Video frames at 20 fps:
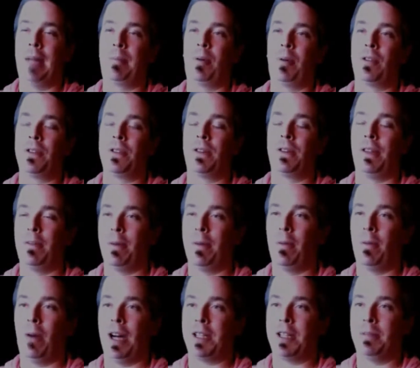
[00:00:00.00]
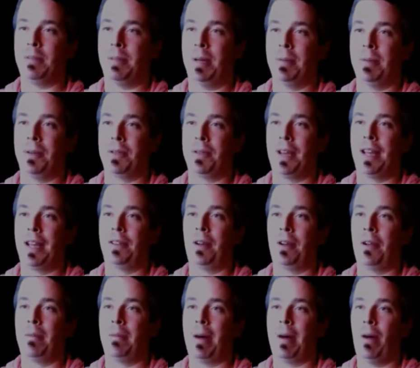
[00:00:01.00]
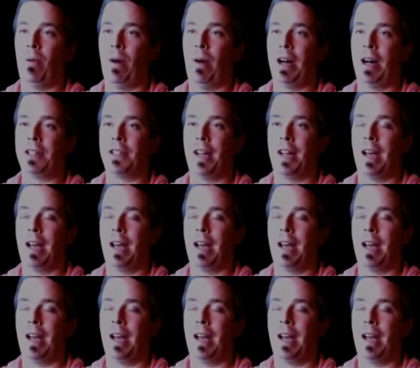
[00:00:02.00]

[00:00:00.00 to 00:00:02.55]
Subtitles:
I personally have been watching people say it's all about watch